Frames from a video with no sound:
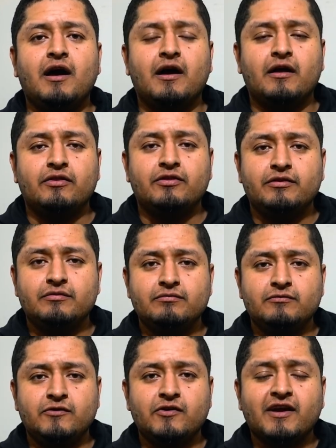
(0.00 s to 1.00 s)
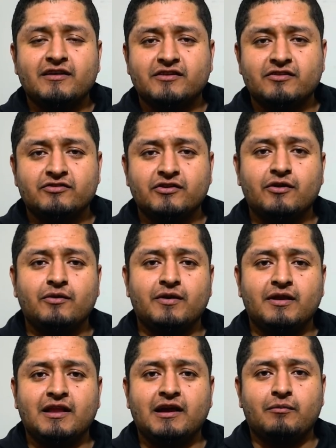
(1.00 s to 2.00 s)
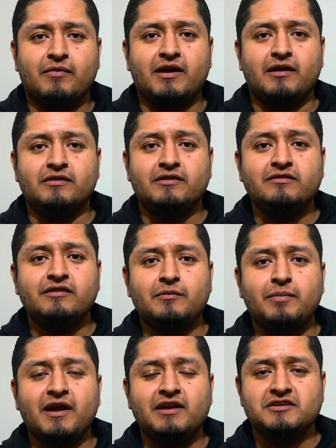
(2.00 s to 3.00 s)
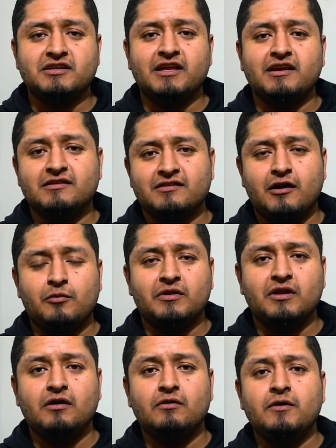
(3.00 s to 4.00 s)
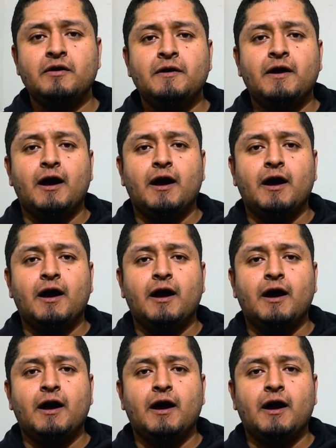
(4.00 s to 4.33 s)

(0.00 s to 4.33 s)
Uh, You guys can also go and like my D J page. Link is down below.